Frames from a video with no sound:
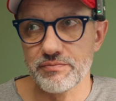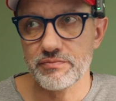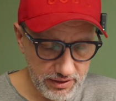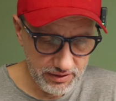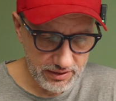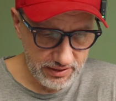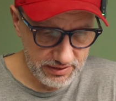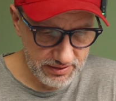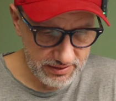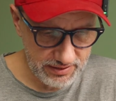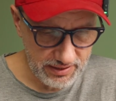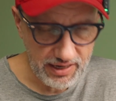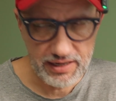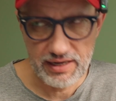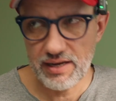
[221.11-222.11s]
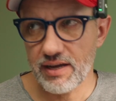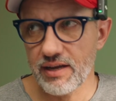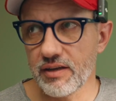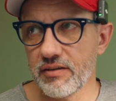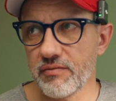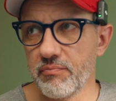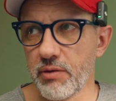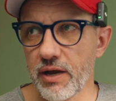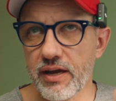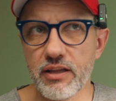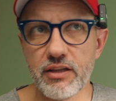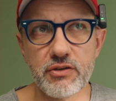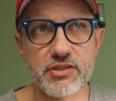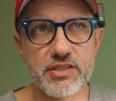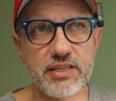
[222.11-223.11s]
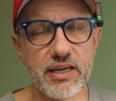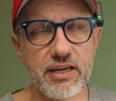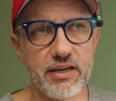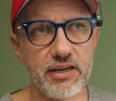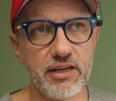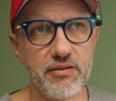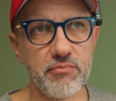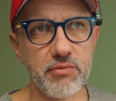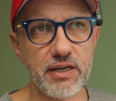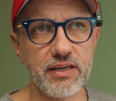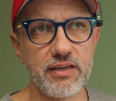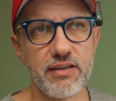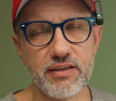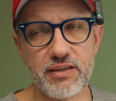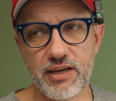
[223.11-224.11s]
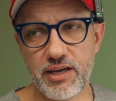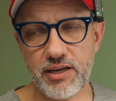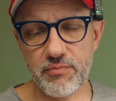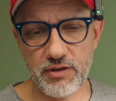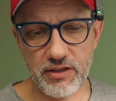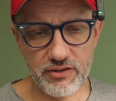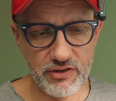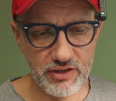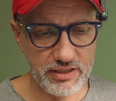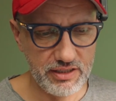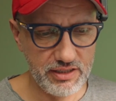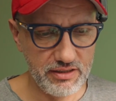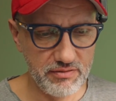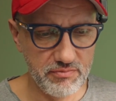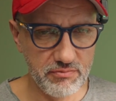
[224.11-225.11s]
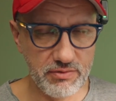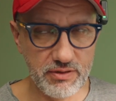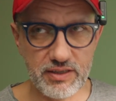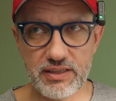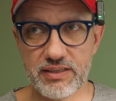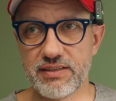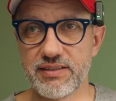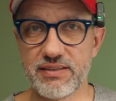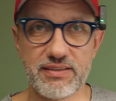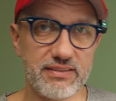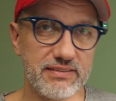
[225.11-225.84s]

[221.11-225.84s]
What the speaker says: And yes, I had bachelor's degree back in the time already, but